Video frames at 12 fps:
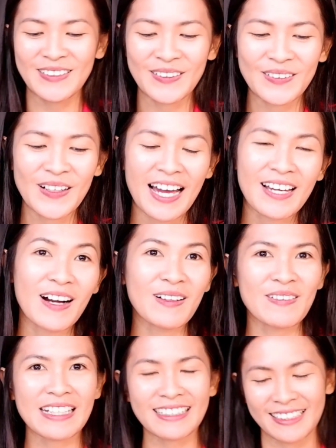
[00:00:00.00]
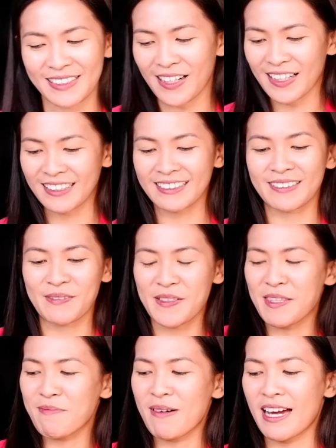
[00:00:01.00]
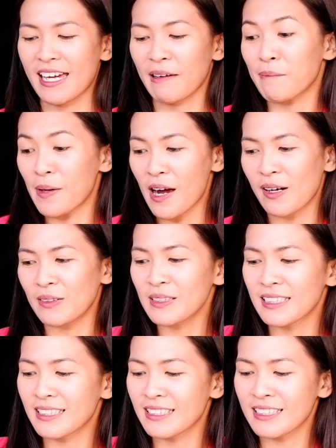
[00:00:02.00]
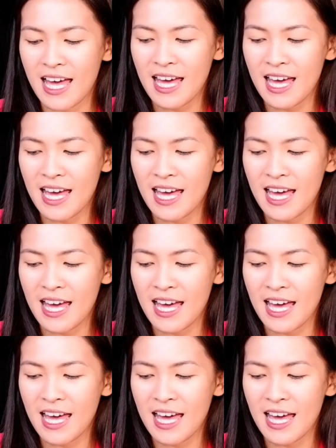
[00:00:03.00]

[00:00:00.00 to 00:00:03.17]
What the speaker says: So I always start with my brows,